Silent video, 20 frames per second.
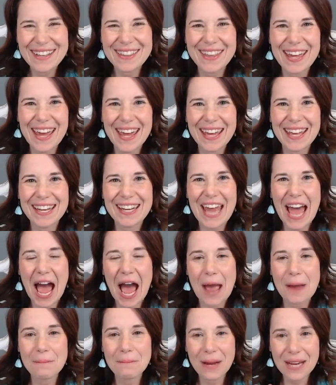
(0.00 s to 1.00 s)
than
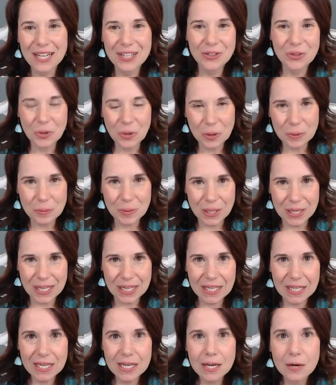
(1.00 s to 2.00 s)
I might
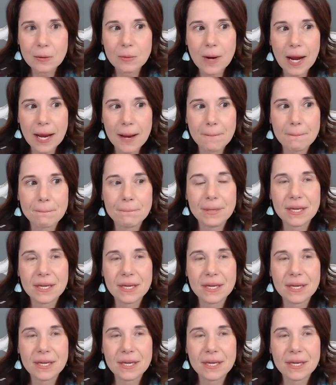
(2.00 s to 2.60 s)
normally, right?